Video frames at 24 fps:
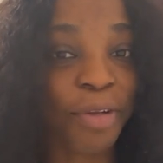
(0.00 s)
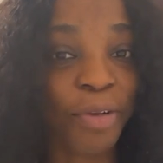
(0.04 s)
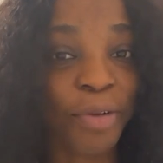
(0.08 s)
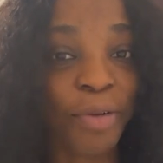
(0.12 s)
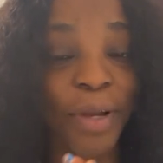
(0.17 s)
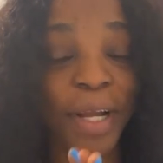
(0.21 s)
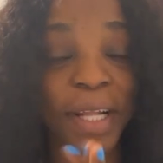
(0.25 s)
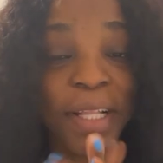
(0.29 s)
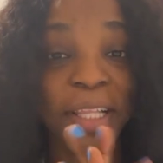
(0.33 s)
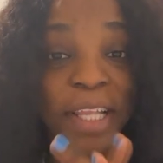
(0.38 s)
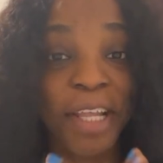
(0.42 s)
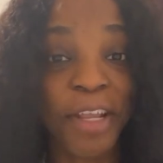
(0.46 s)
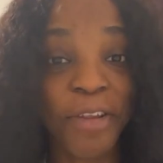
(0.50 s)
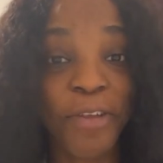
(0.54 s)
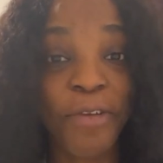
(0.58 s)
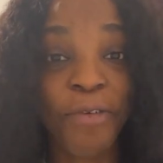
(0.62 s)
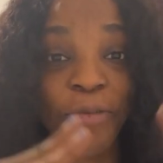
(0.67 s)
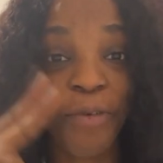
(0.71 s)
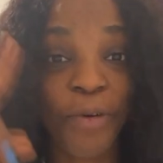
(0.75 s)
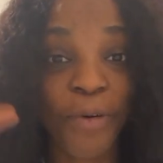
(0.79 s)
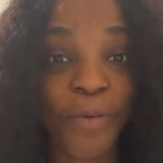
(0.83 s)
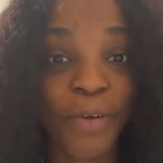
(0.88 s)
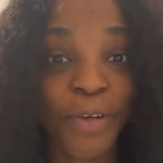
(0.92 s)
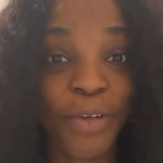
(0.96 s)
And thank you
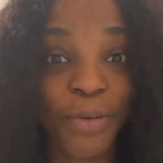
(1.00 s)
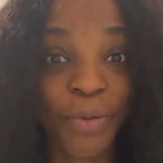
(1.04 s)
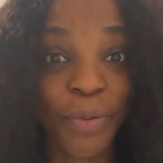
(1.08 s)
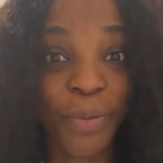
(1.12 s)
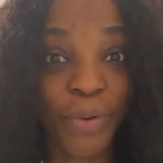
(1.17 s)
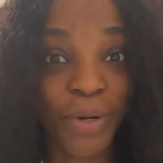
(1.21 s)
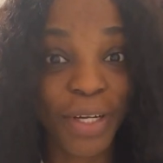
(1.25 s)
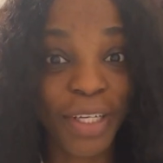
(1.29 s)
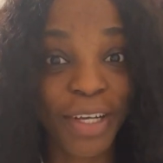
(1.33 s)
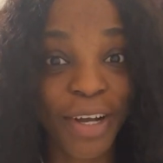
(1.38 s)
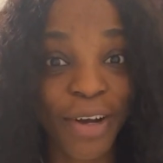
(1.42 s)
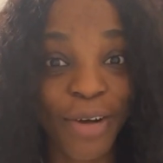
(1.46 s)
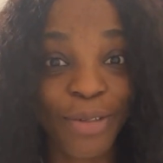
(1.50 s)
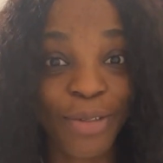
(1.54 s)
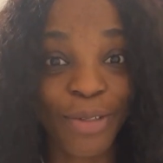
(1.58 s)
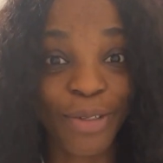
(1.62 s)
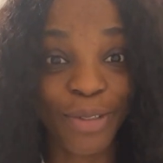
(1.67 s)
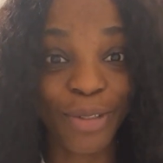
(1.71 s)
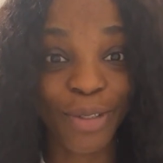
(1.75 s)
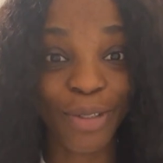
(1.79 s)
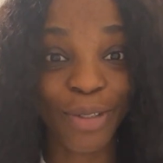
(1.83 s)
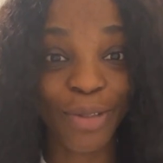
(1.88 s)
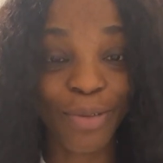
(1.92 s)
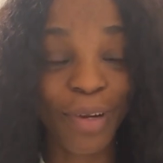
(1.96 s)
for reaching 1,000
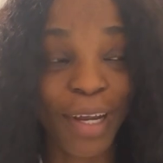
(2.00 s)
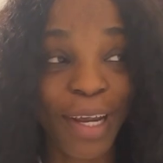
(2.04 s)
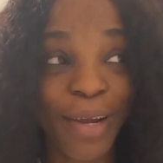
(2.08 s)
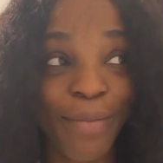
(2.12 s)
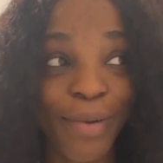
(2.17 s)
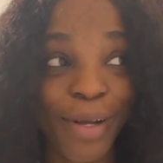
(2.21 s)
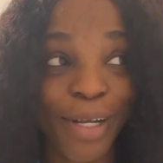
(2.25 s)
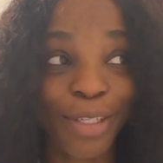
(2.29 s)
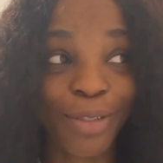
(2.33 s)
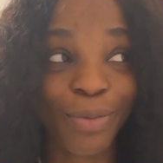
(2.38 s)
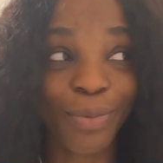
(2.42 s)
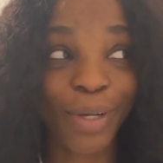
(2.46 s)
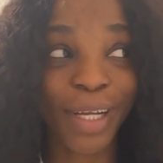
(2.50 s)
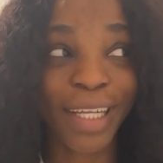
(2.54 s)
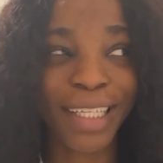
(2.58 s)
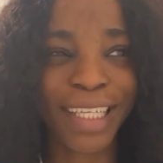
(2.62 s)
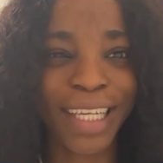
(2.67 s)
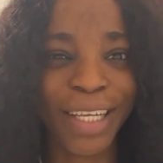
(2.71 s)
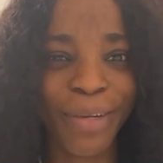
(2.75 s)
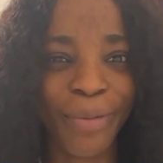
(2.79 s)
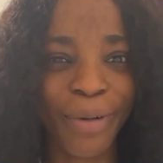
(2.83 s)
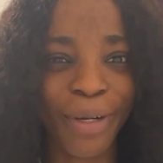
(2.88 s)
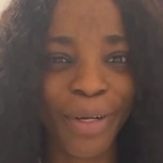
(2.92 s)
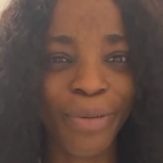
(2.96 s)
subscribers. Where I
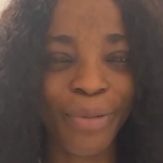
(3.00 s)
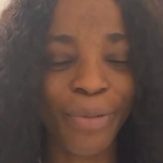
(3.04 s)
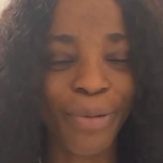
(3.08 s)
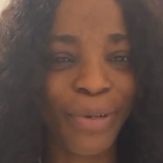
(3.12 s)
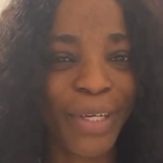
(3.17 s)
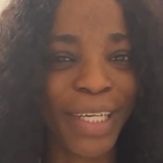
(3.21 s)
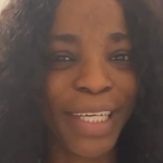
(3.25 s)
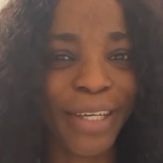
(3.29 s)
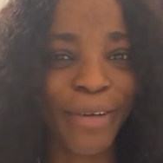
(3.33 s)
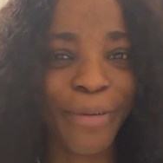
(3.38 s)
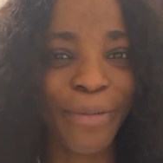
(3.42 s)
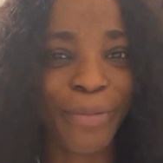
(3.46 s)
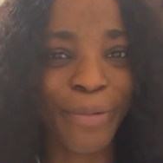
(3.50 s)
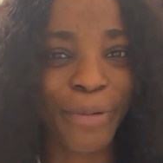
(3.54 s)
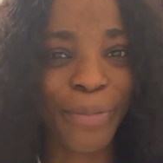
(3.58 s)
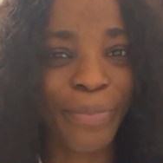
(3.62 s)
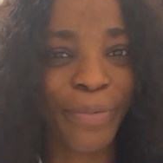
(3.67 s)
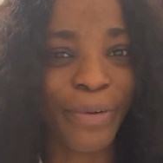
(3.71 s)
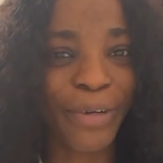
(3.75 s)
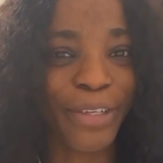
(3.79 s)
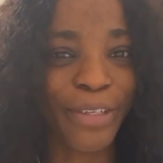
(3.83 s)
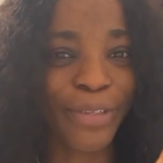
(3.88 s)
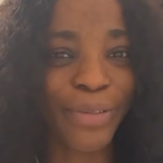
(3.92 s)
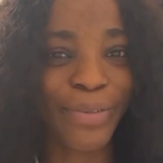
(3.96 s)
think we are currently on
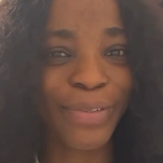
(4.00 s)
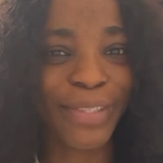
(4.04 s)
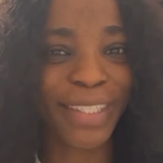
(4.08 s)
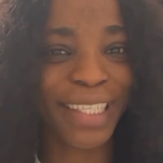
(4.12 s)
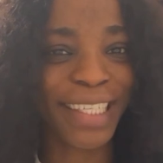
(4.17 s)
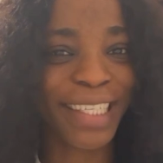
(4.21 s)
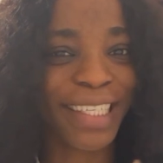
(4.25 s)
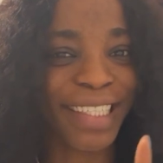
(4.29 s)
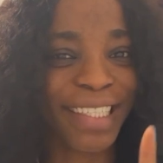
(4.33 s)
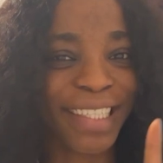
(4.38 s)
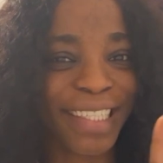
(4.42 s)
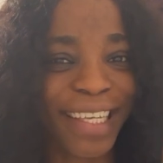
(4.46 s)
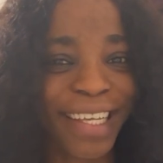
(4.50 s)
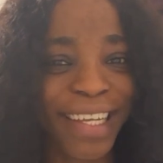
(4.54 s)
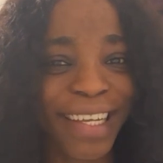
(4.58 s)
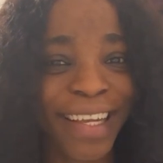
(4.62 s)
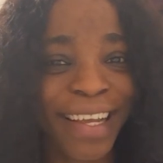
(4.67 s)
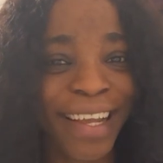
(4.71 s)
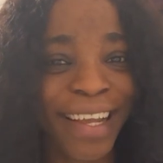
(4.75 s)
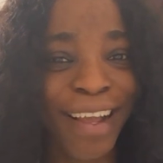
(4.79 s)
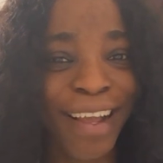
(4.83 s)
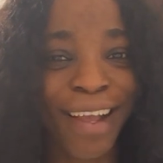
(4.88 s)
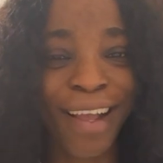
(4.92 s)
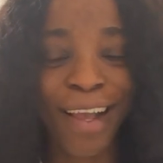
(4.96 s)
1.260.
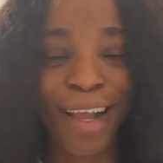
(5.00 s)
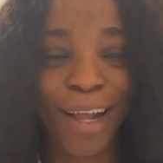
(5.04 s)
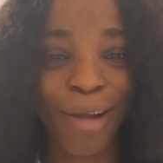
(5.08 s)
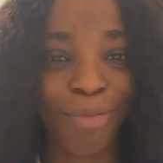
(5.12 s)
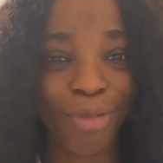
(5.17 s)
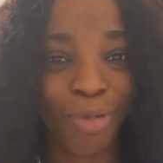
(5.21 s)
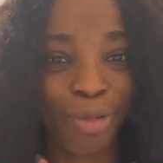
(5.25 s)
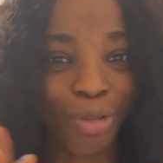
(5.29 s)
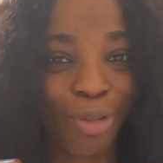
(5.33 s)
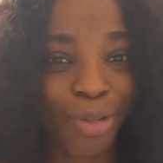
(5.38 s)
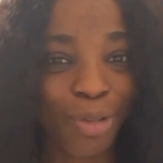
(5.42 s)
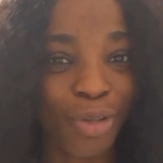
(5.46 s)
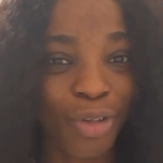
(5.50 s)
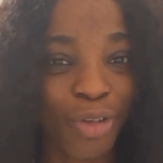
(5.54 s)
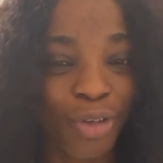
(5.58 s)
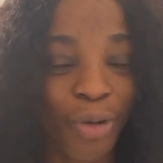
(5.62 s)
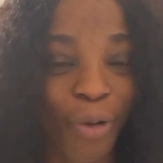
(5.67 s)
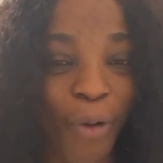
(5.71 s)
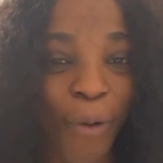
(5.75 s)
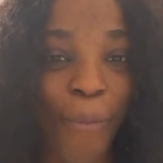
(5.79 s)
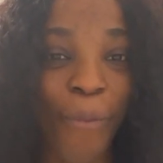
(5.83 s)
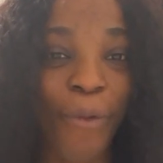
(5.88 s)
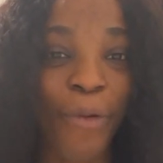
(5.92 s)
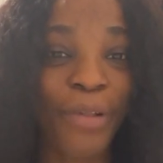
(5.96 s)
I'm not too
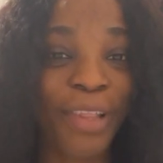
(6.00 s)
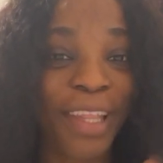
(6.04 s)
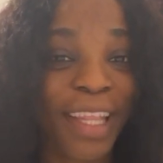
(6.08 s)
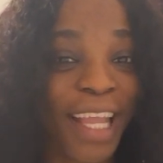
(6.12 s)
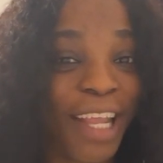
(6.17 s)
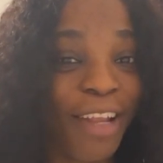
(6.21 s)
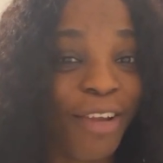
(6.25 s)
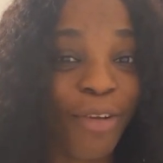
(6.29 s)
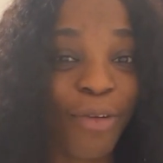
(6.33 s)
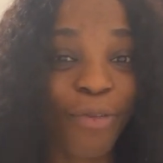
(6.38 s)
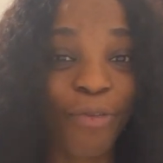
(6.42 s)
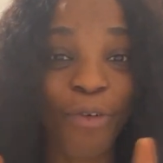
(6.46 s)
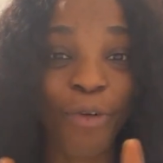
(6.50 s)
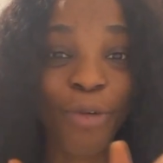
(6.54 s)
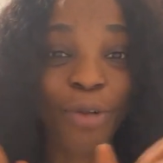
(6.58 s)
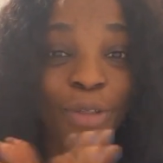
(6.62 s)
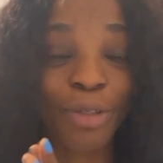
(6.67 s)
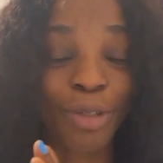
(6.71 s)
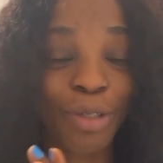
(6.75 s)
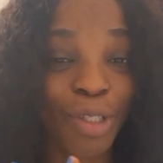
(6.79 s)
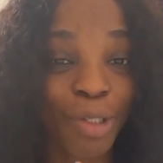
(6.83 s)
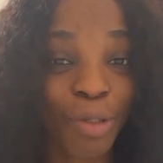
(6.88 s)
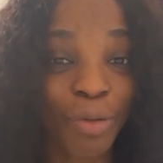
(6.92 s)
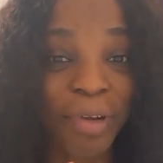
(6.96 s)
sure, but thank you for
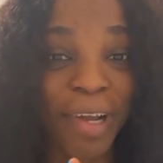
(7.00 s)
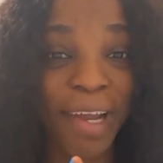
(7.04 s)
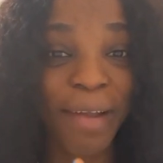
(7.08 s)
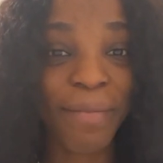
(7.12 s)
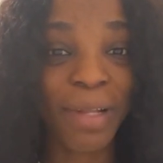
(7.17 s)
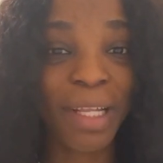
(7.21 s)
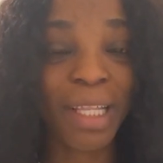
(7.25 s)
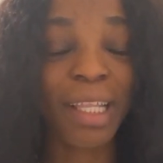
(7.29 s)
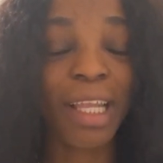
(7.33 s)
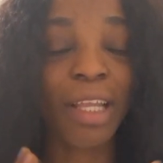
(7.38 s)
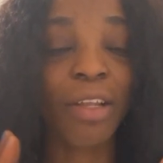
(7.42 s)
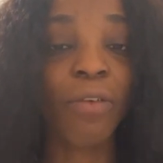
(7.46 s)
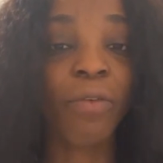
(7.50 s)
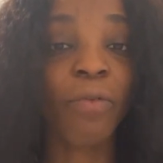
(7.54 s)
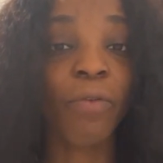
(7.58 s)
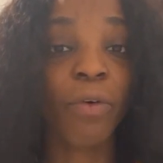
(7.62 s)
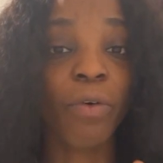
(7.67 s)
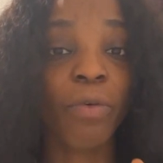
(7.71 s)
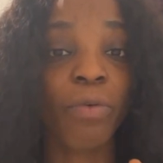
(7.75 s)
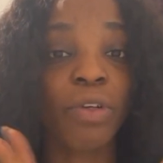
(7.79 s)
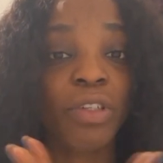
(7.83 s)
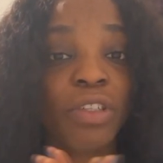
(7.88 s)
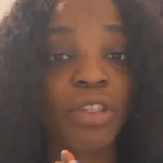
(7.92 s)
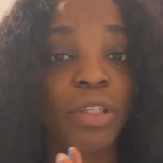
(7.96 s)
subscribing. Thank you for
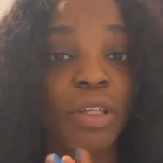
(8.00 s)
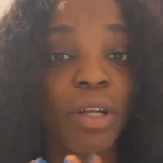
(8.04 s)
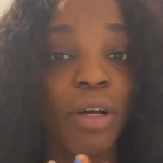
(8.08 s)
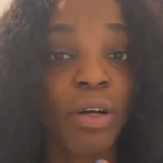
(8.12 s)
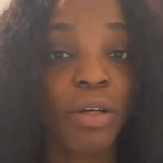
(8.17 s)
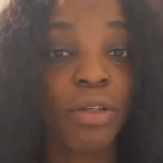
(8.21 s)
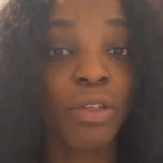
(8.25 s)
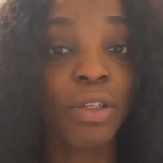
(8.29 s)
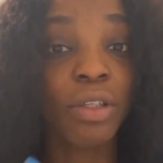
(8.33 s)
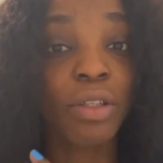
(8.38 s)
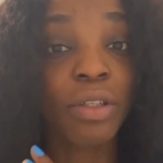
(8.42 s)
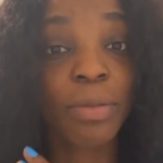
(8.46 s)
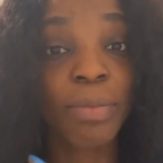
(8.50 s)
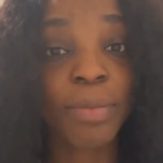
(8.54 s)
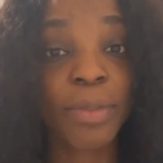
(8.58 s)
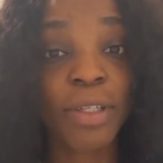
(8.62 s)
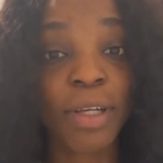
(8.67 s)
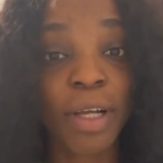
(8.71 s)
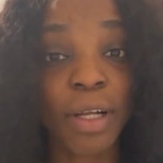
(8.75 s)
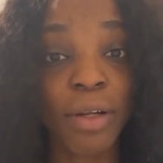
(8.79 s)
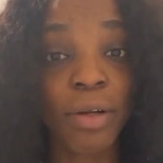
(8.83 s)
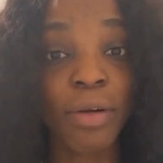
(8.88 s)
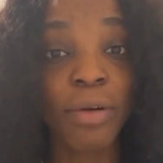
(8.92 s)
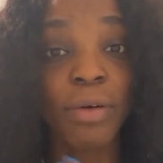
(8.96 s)
watching our YouTube
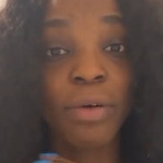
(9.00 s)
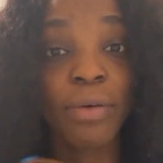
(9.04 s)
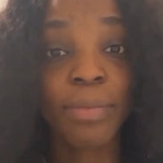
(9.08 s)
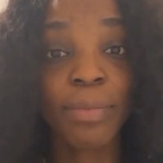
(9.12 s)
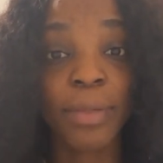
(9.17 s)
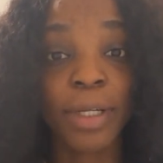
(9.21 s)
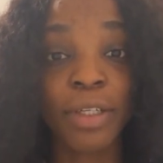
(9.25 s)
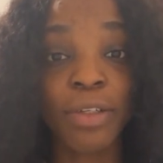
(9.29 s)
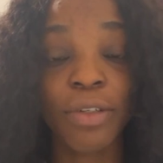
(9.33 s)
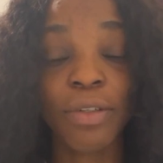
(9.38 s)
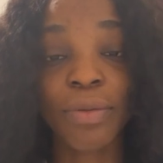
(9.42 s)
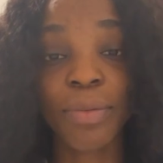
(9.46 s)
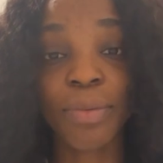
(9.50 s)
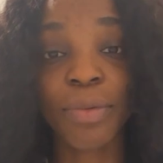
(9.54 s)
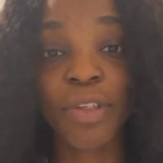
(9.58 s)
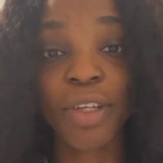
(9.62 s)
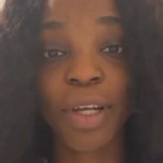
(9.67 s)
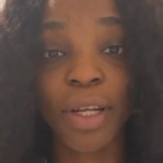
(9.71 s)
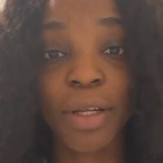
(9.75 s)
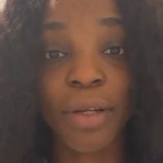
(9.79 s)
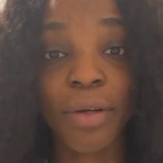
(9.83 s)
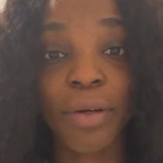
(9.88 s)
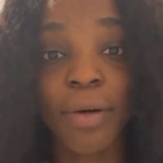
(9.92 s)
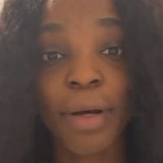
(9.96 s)
channel, my YouTube
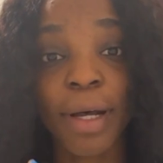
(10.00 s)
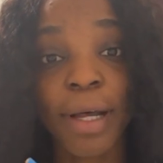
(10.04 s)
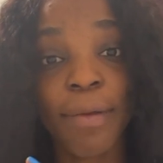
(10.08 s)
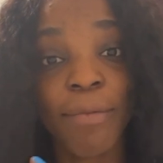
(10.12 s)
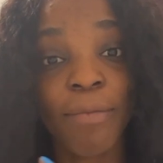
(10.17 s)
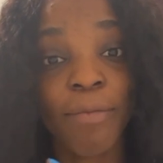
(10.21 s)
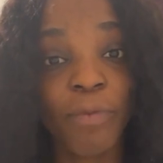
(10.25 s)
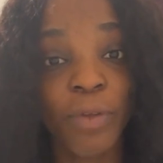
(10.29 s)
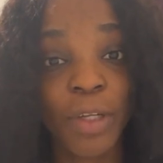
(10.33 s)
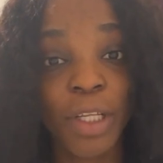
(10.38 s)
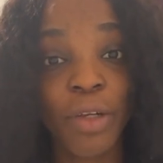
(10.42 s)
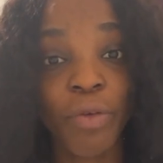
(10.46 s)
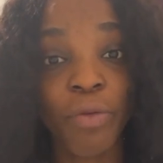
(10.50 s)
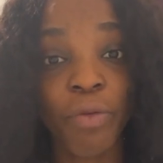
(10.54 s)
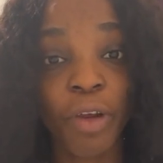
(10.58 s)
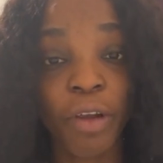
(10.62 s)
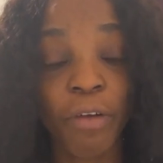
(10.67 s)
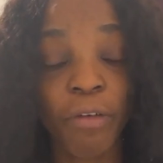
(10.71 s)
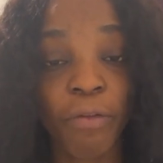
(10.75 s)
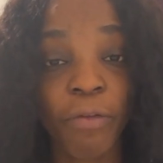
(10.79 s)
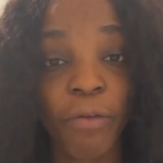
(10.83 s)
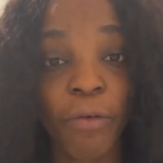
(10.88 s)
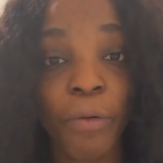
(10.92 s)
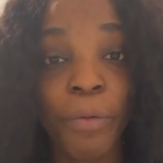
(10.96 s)
channel. I'm really
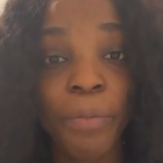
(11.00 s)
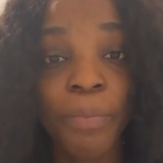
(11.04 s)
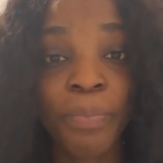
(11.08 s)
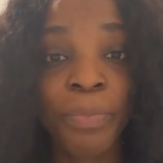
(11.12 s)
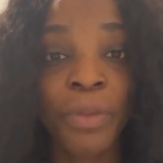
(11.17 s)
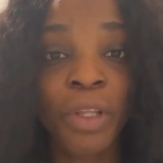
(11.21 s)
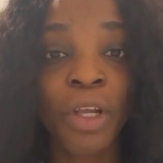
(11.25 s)
grateful.